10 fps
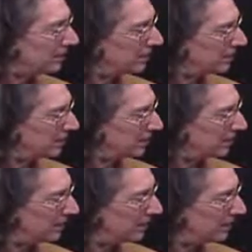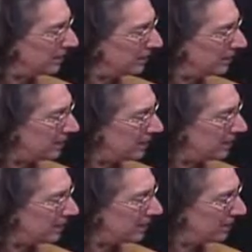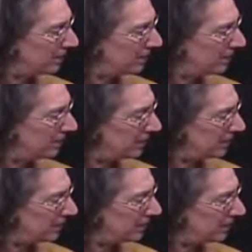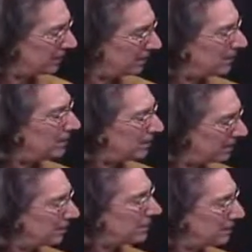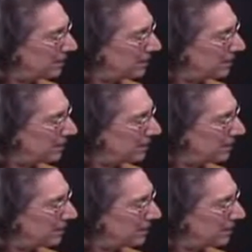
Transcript: The person shown says nothing.